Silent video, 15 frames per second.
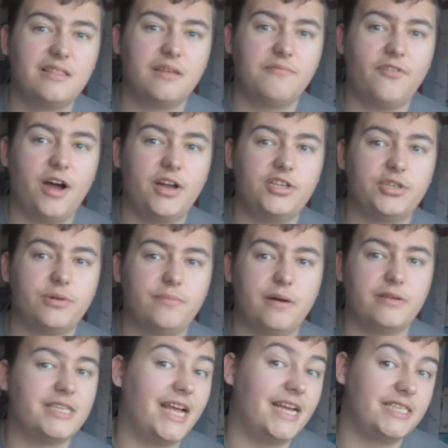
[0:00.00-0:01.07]
that Flying
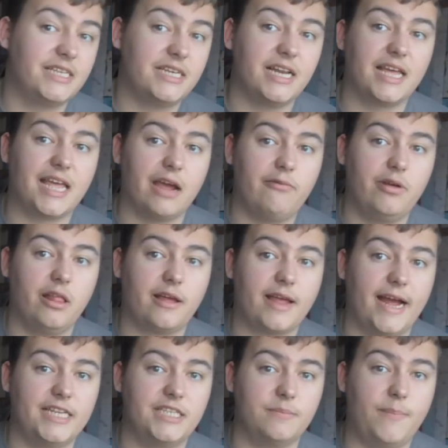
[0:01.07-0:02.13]
Jumbos isn't going to get
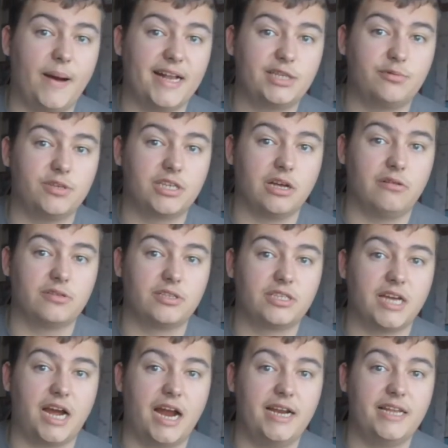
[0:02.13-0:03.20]
relocated back to its old
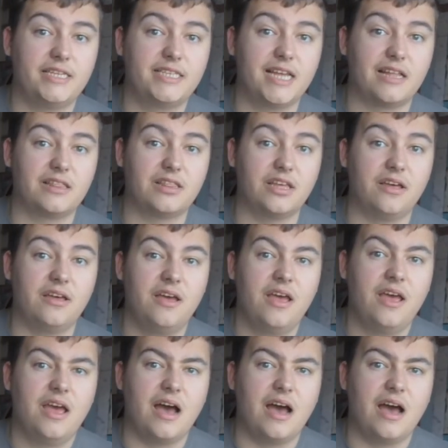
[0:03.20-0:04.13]
site, and it's sad that